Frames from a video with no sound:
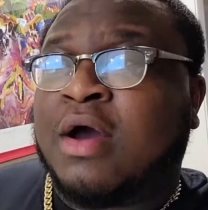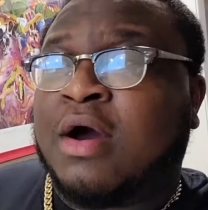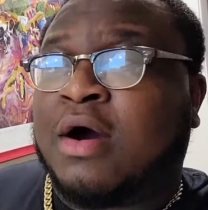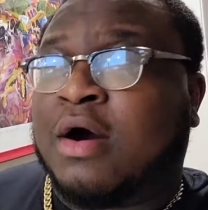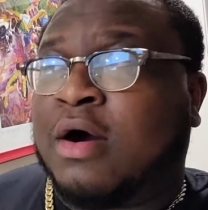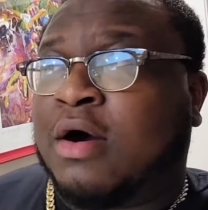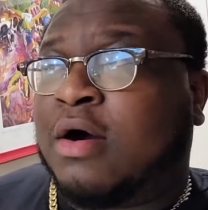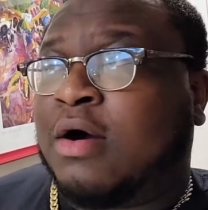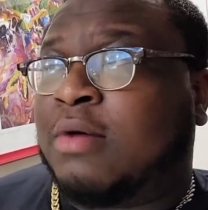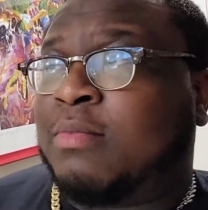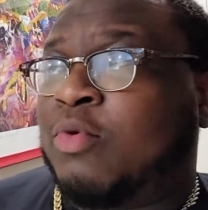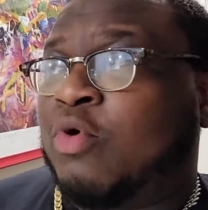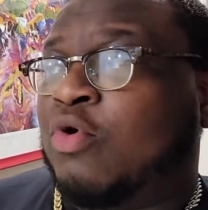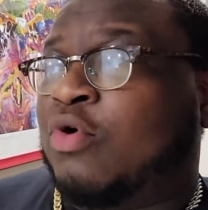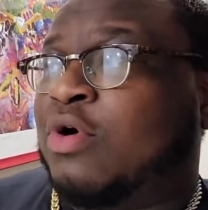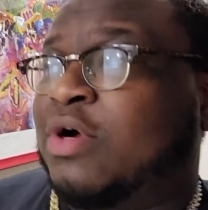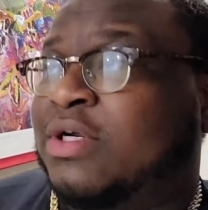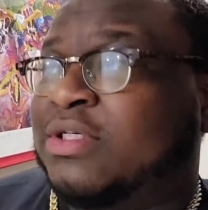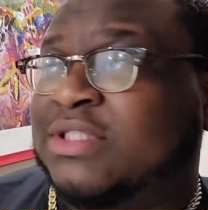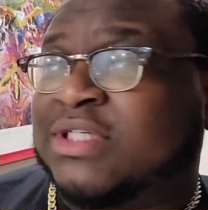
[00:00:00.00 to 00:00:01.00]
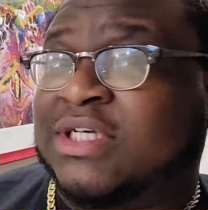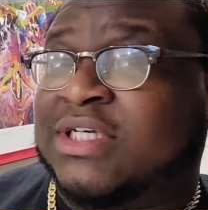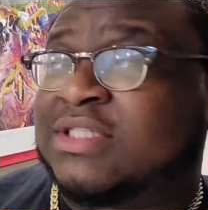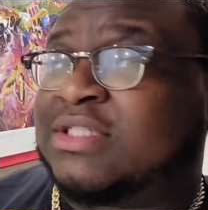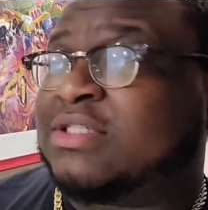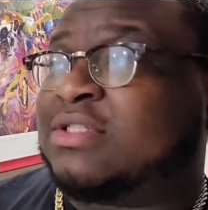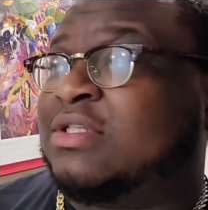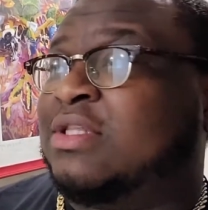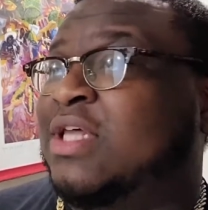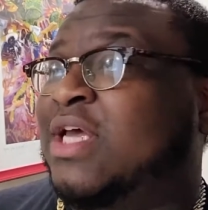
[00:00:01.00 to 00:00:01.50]
or
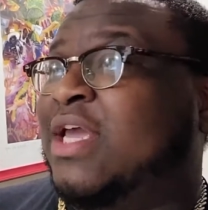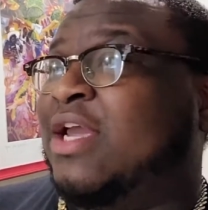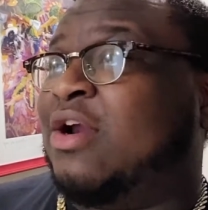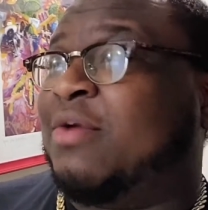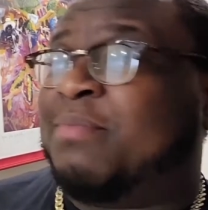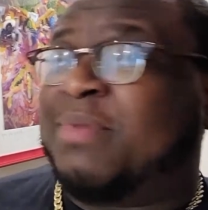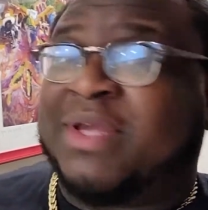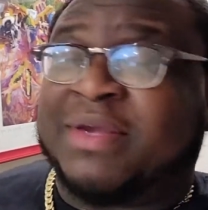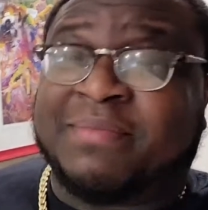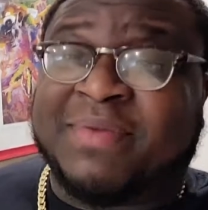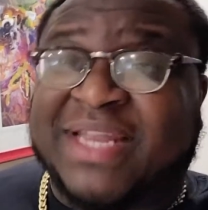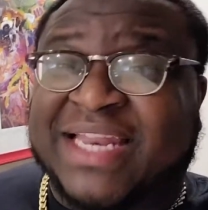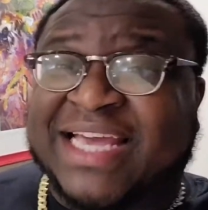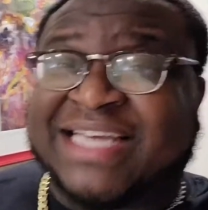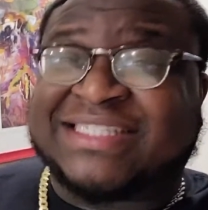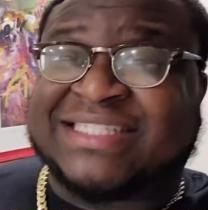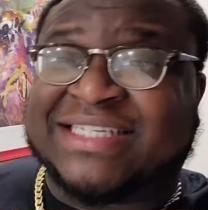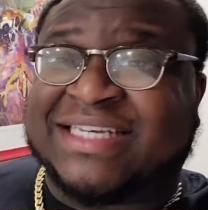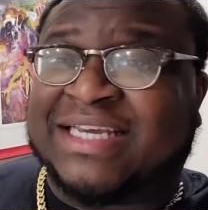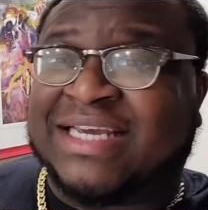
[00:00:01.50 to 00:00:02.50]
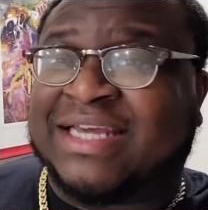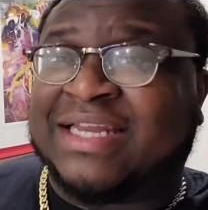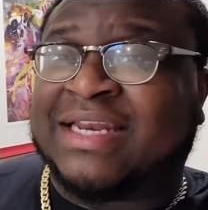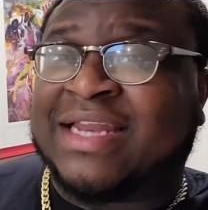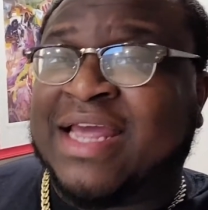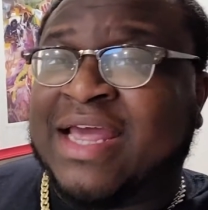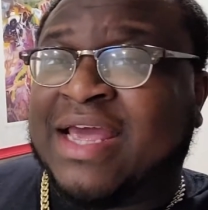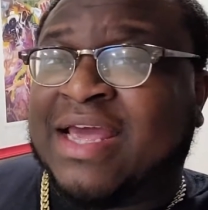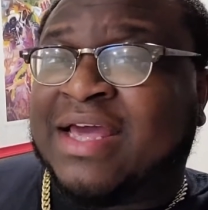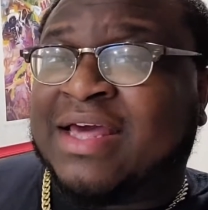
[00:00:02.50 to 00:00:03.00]
just the Airbnb that's
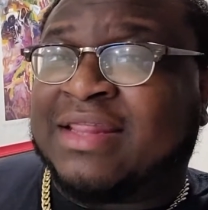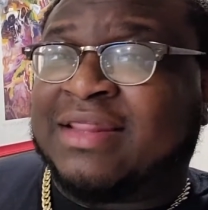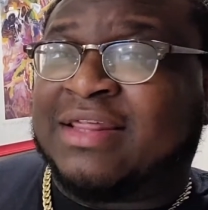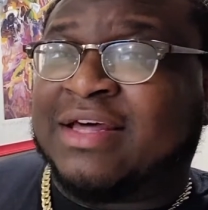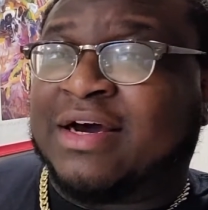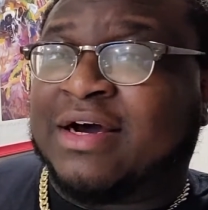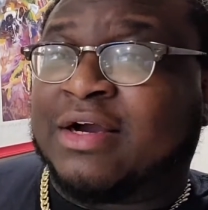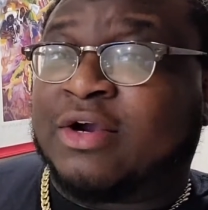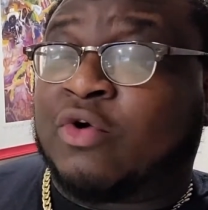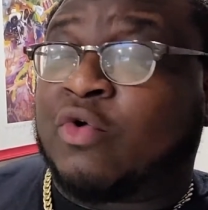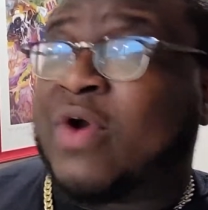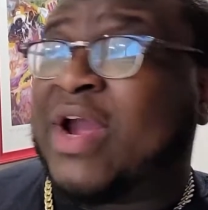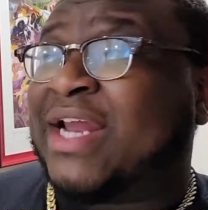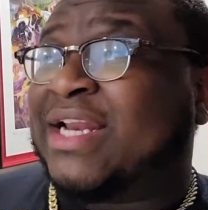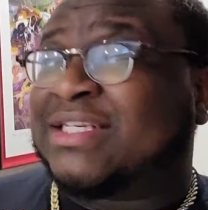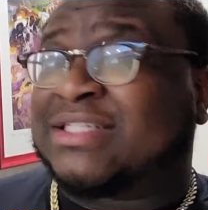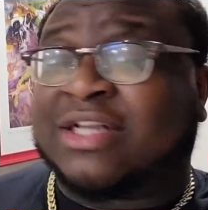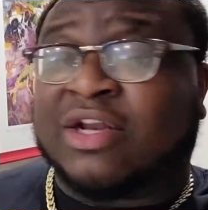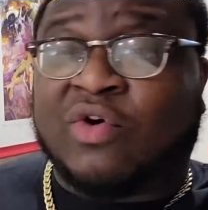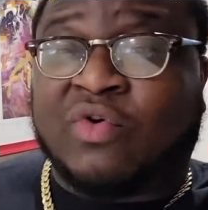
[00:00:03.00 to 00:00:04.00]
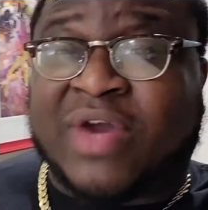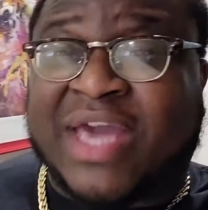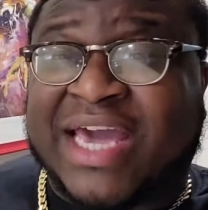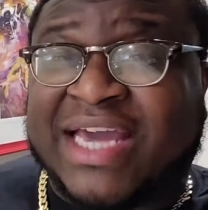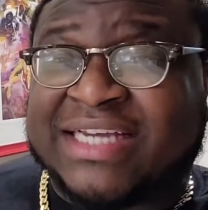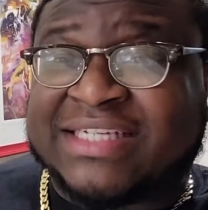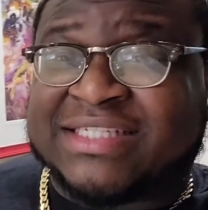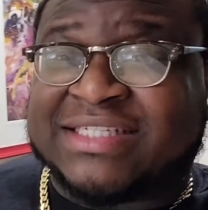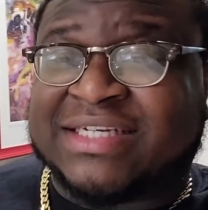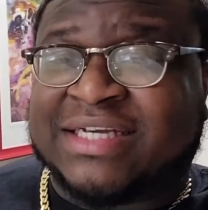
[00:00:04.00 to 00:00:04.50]
in the greatest
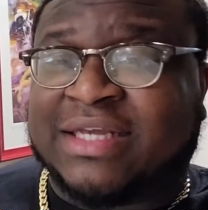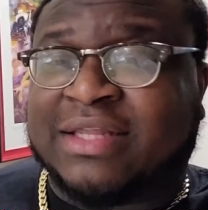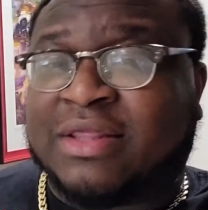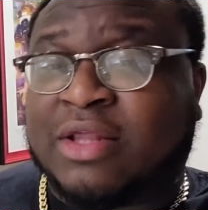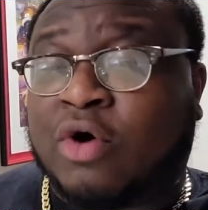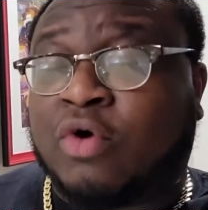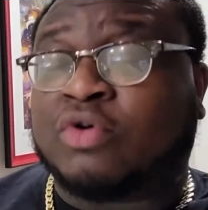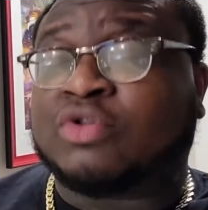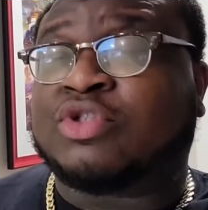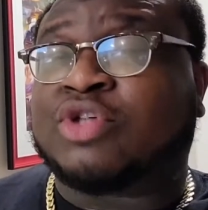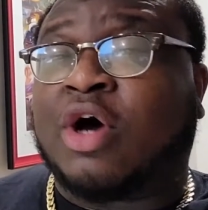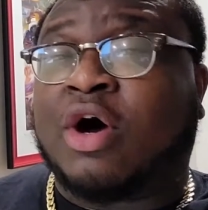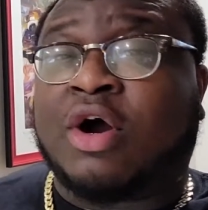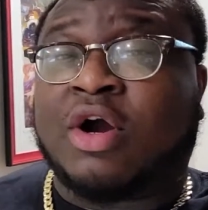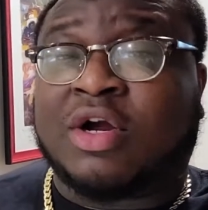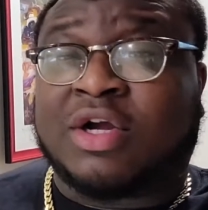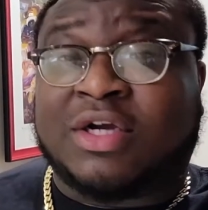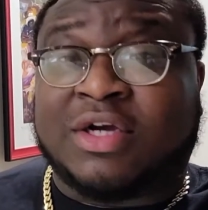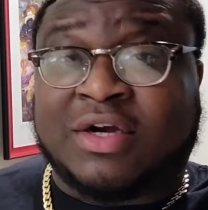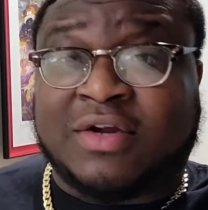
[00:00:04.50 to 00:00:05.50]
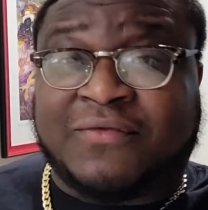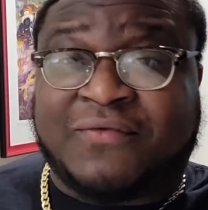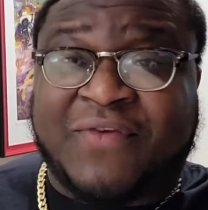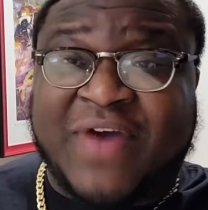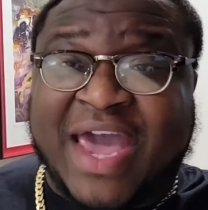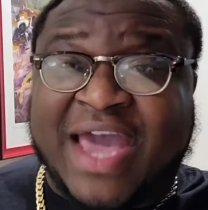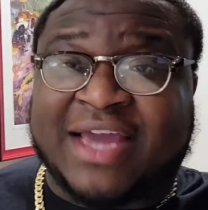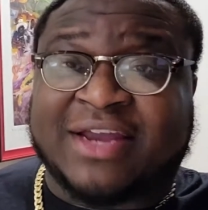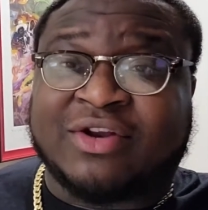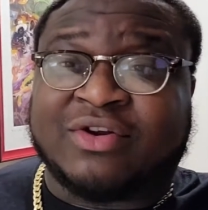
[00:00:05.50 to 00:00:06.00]
location, those are good
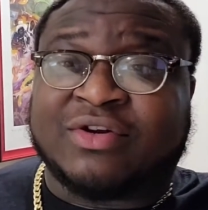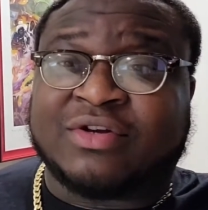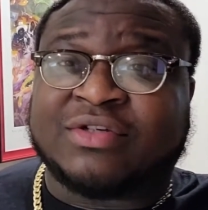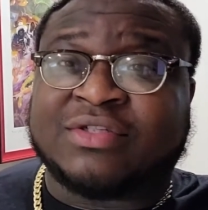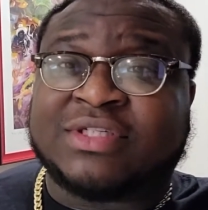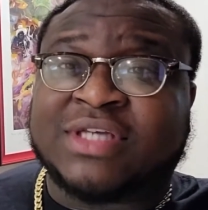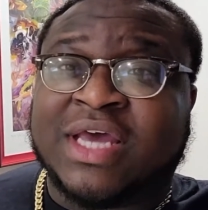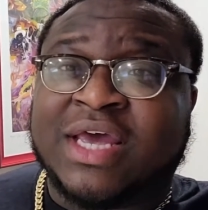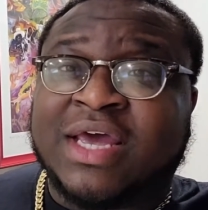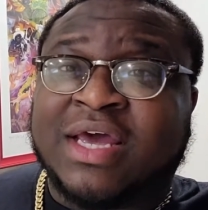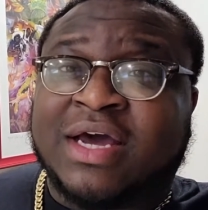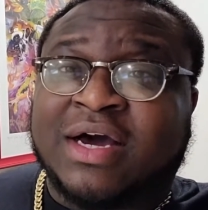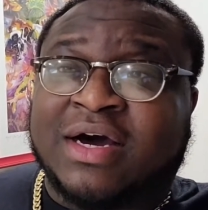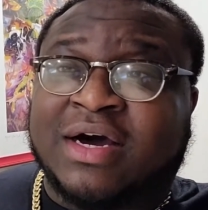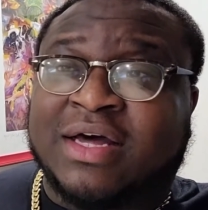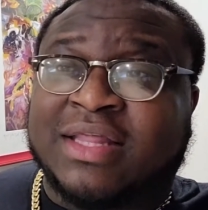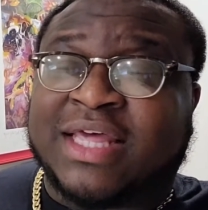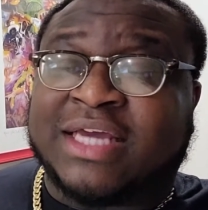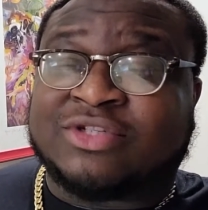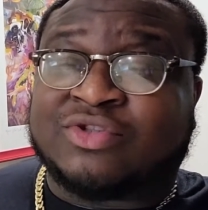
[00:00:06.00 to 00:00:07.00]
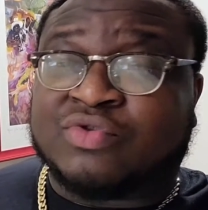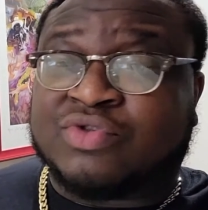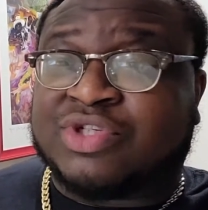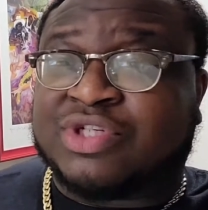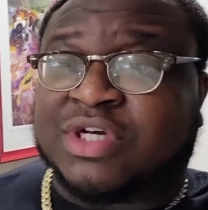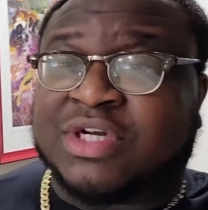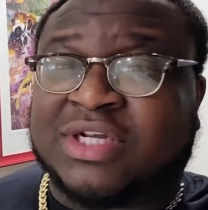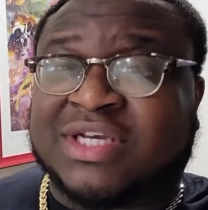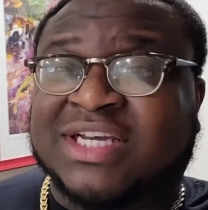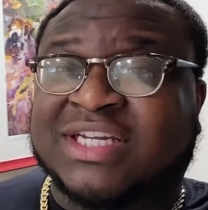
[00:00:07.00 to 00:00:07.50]
factors that you
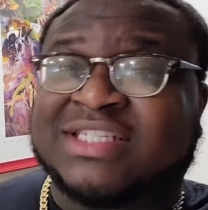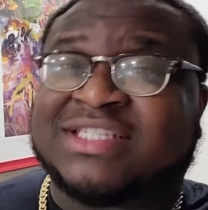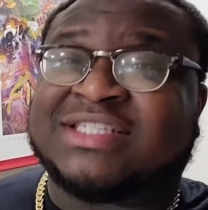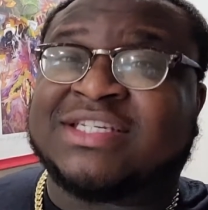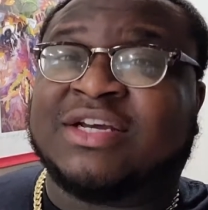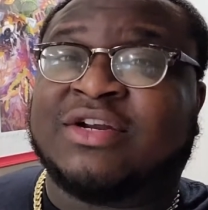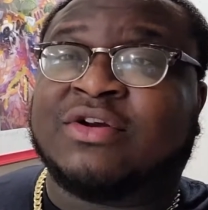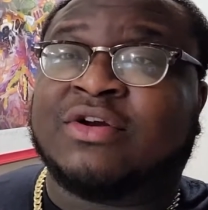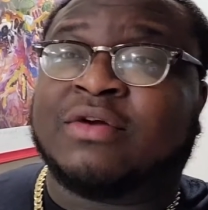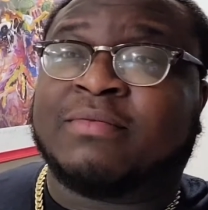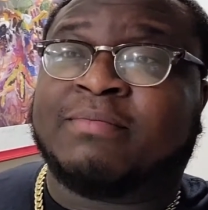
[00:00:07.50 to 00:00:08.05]
should consider.